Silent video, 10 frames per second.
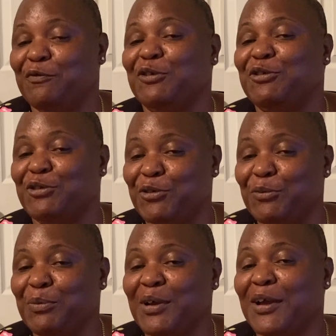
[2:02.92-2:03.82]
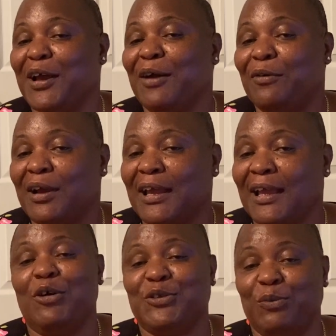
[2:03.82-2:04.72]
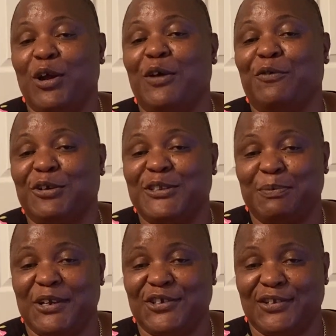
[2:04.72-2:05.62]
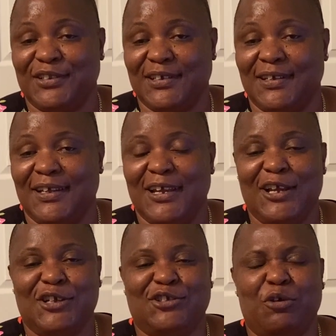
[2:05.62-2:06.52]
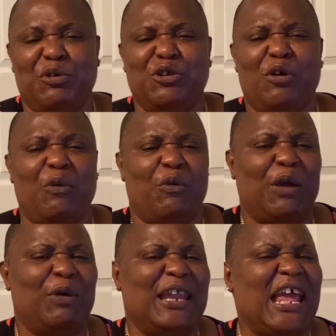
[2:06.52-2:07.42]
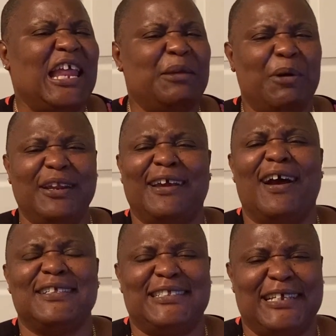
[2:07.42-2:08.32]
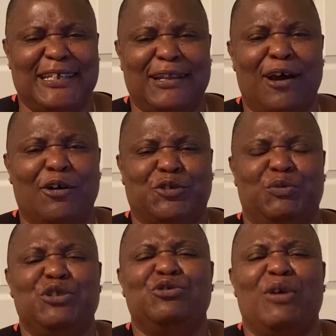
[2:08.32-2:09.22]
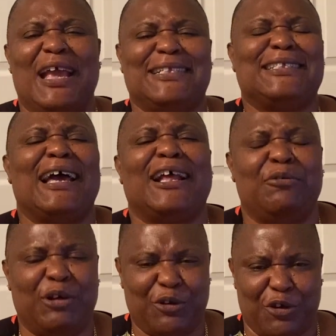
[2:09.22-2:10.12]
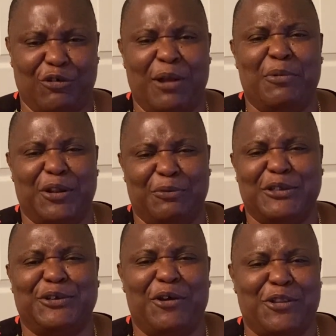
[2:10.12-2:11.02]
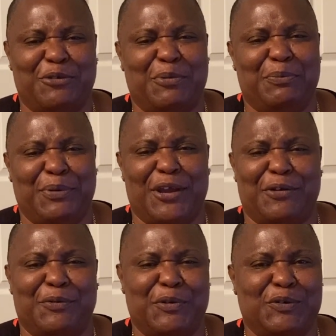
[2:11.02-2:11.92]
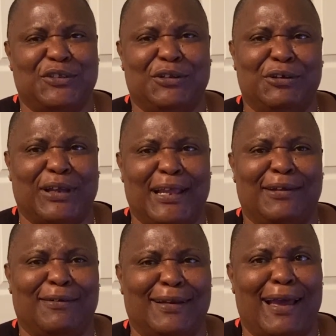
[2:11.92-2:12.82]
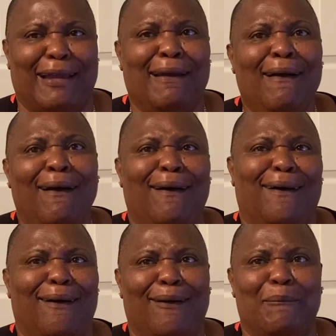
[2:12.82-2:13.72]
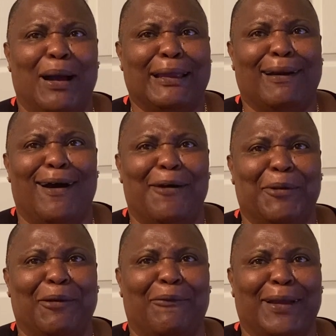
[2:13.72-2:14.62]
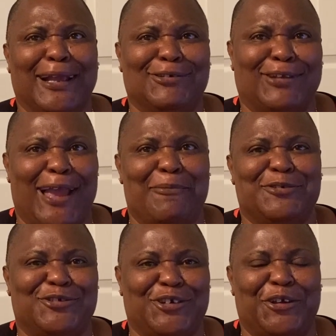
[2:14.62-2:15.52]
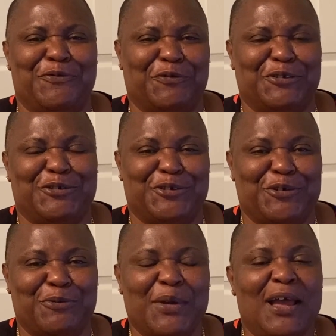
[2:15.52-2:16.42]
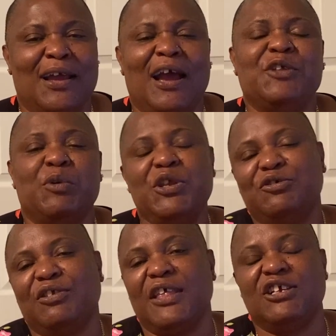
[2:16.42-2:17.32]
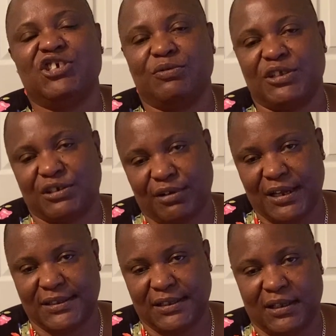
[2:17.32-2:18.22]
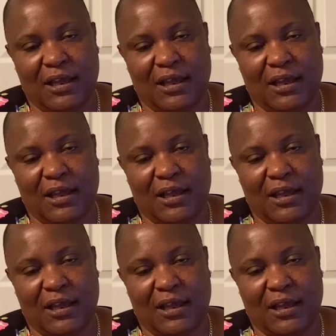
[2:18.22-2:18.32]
foot soup was one of her specialty. So we know when anybody got sick in the house, we knew exactly what her grandmother was going to prepare. We used to look at her like, oh my God, we're going to get cabbage chicken foot soup. Because we used to think she was crazy.